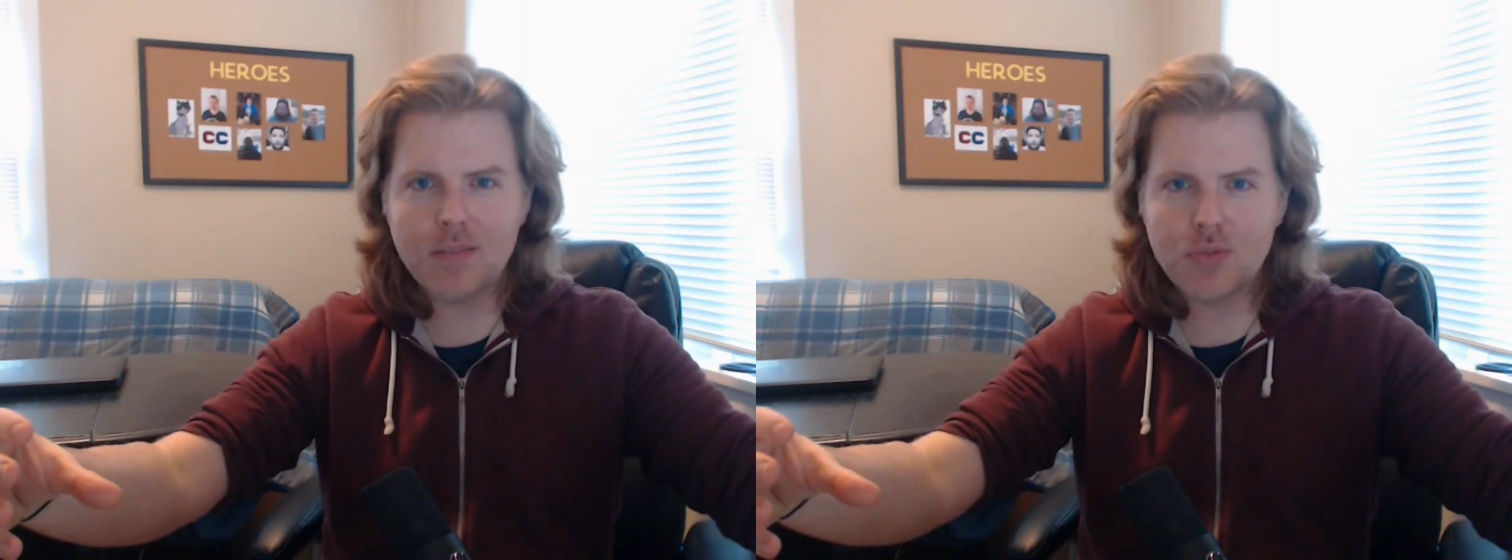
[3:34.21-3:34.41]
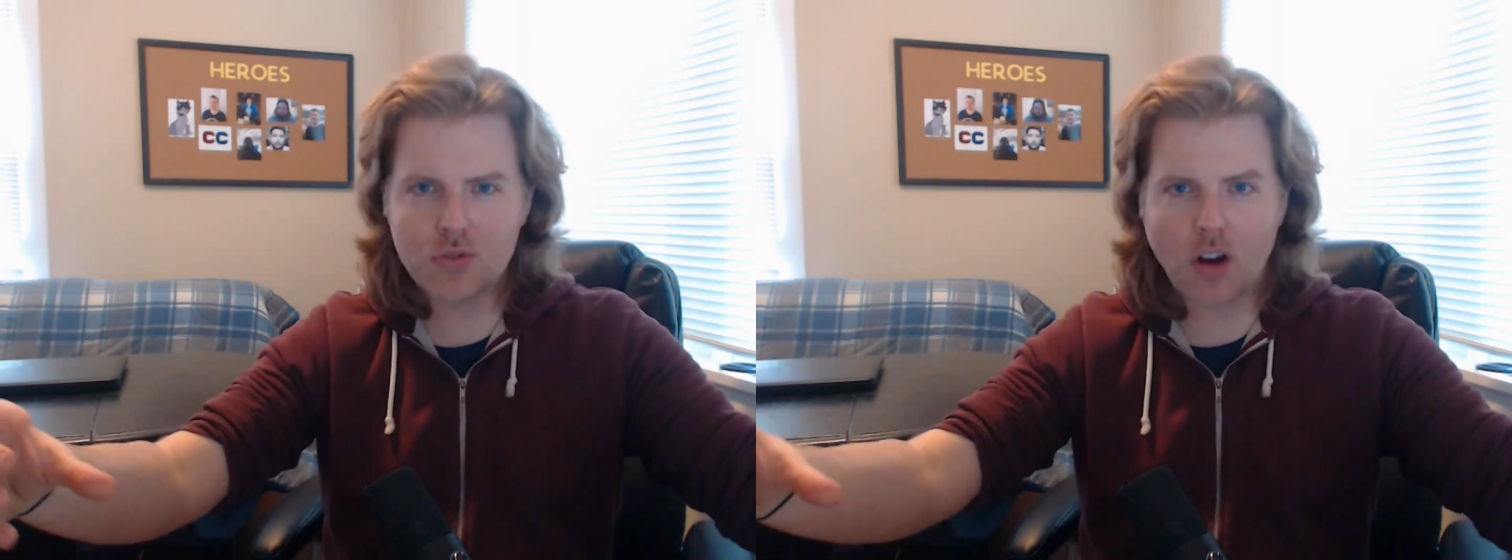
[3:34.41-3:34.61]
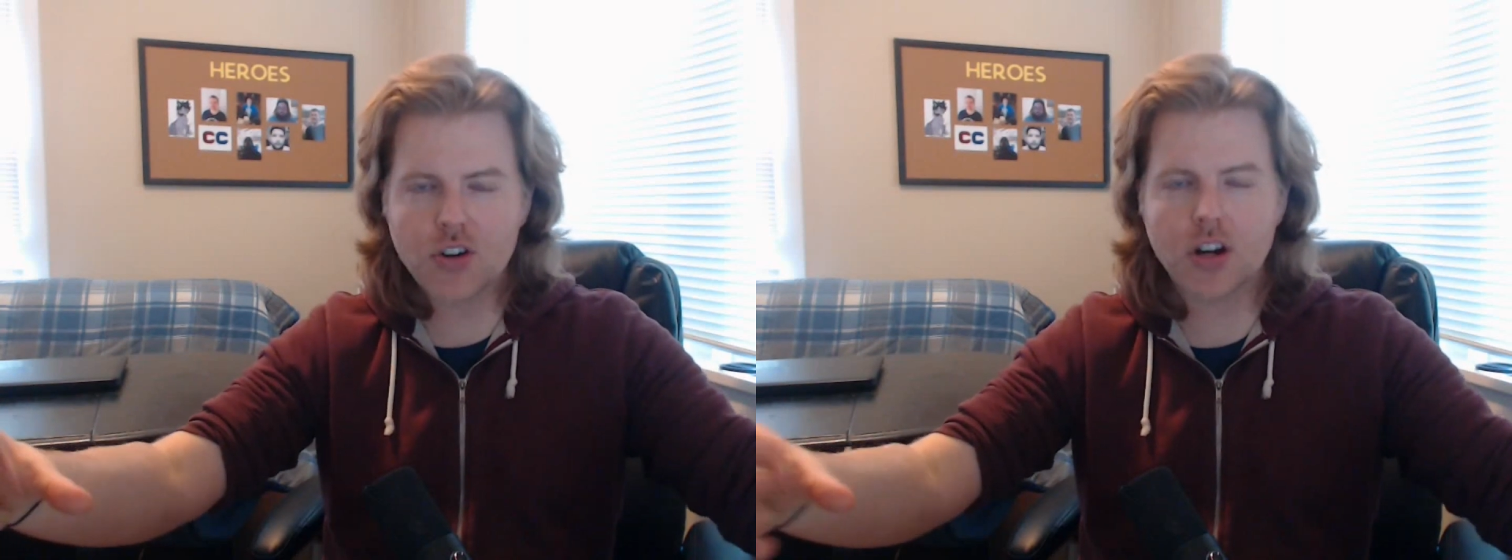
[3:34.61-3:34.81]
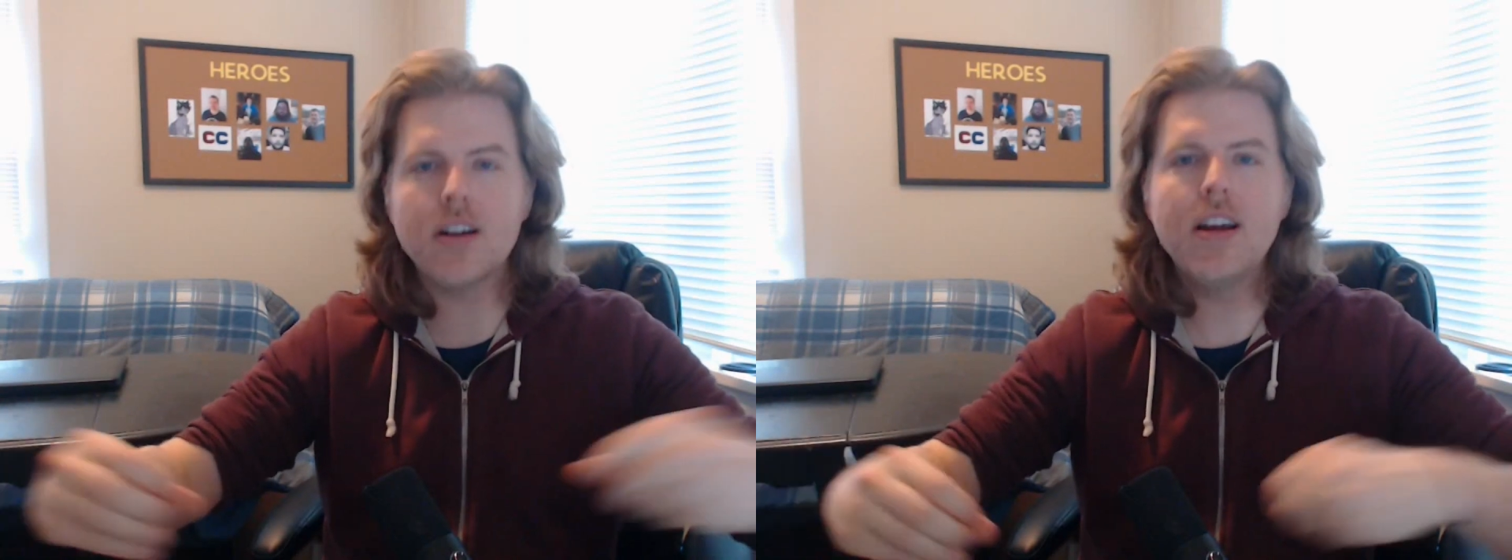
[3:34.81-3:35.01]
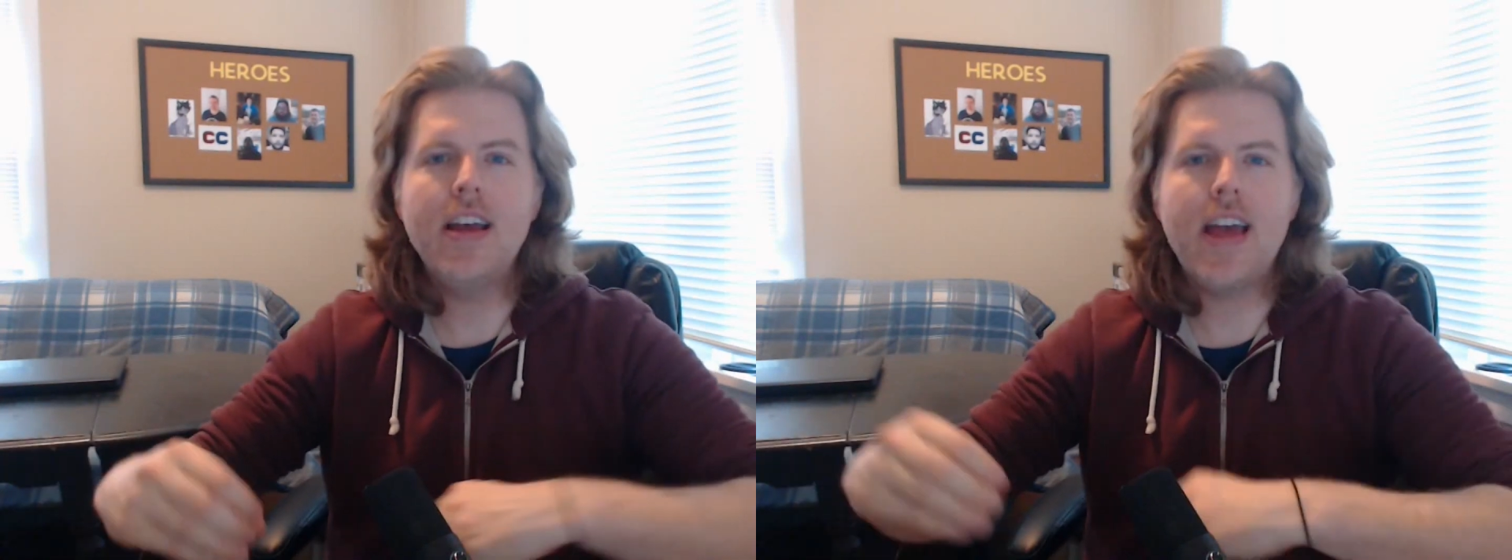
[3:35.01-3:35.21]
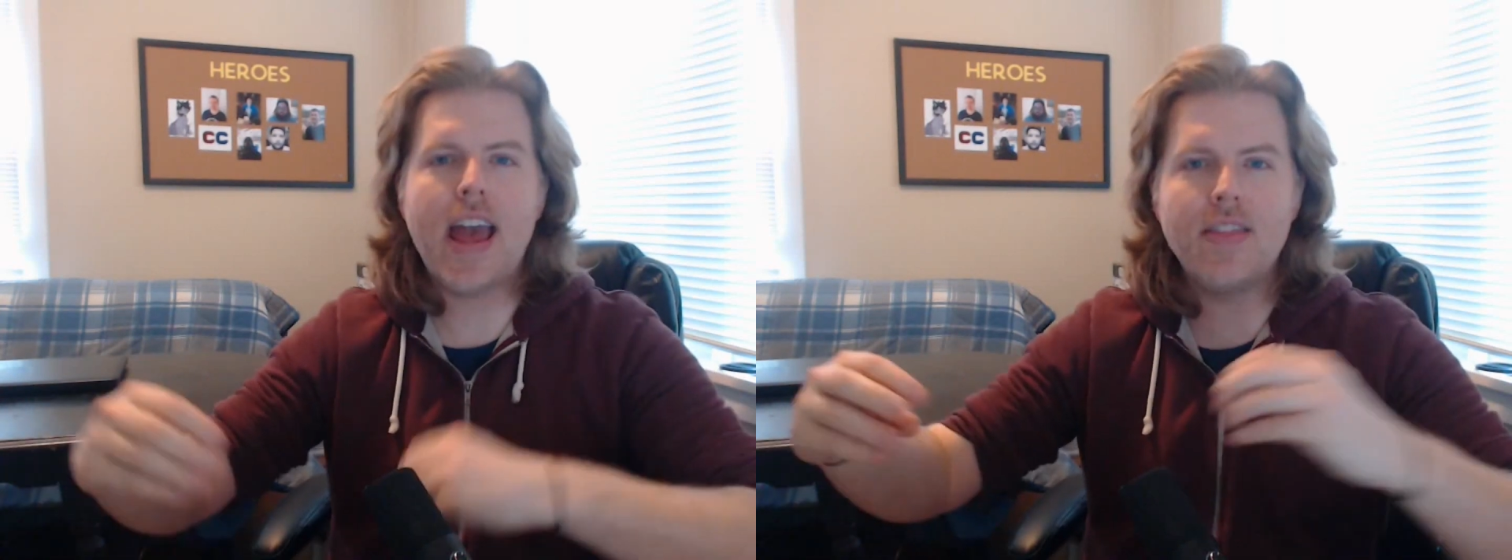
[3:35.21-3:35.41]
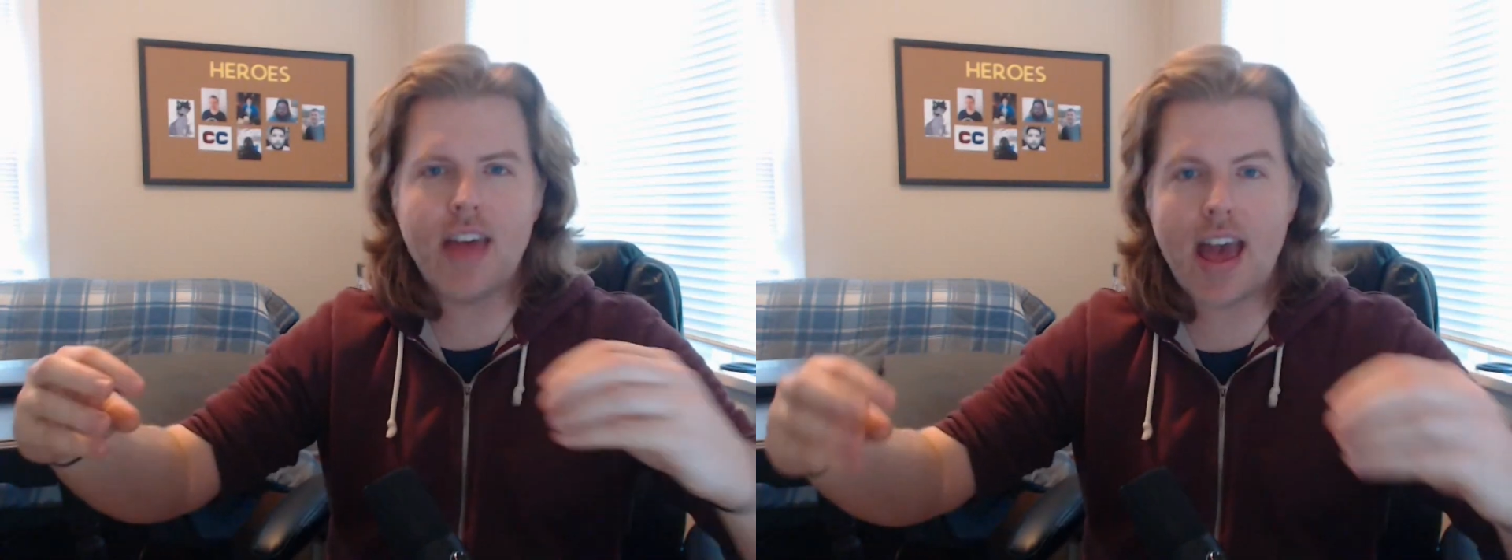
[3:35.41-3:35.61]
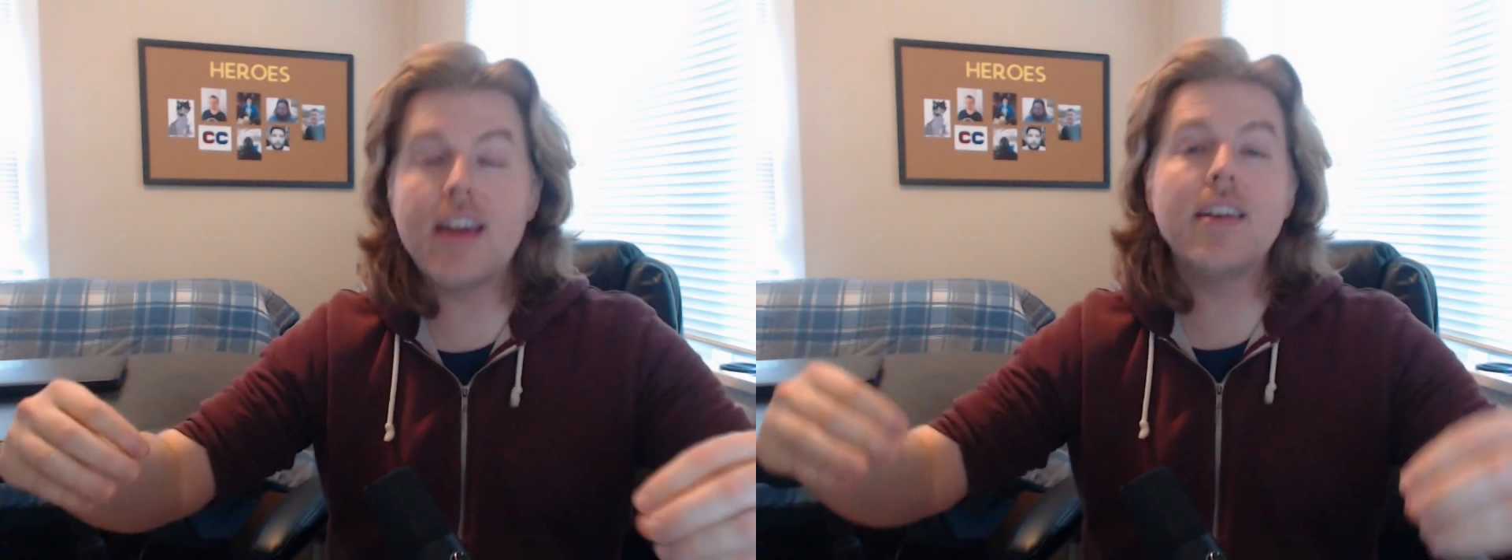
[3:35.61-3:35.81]
structure and
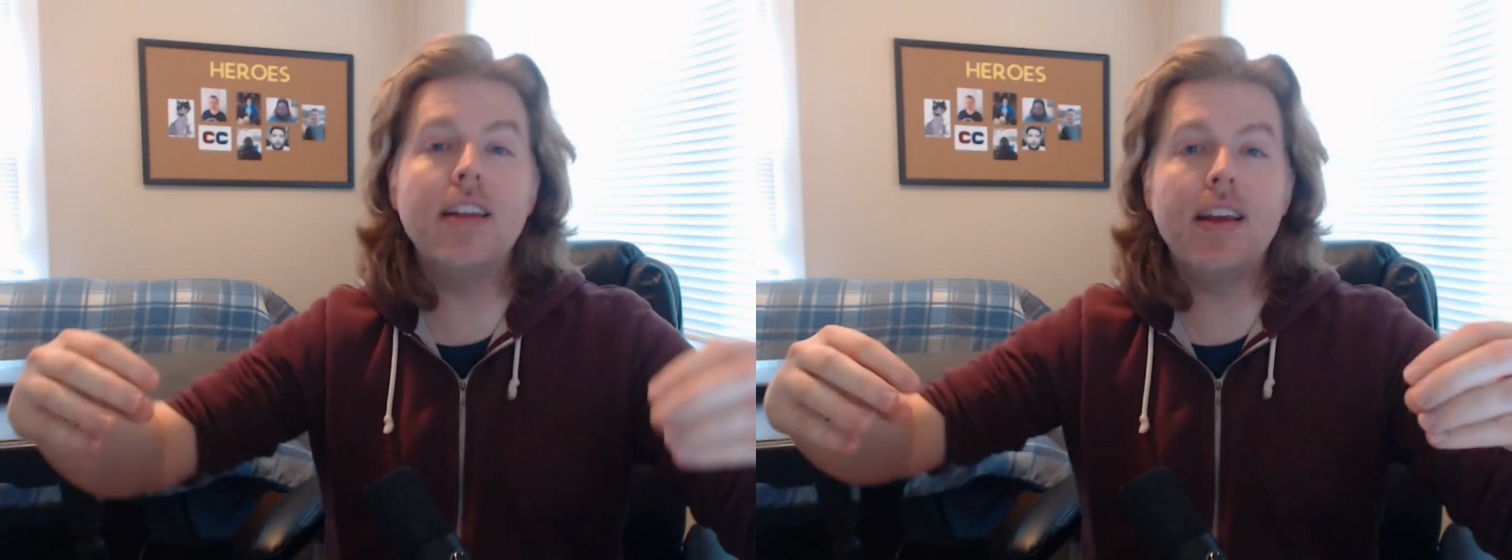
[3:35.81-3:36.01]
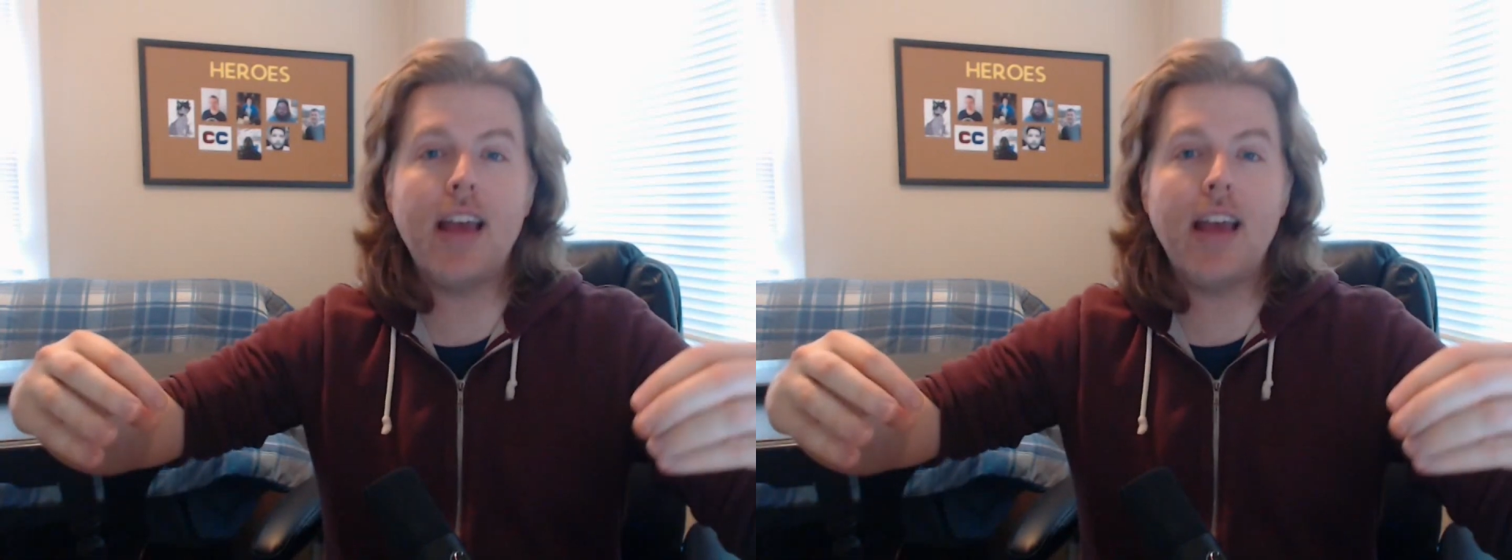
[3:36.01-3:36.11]
then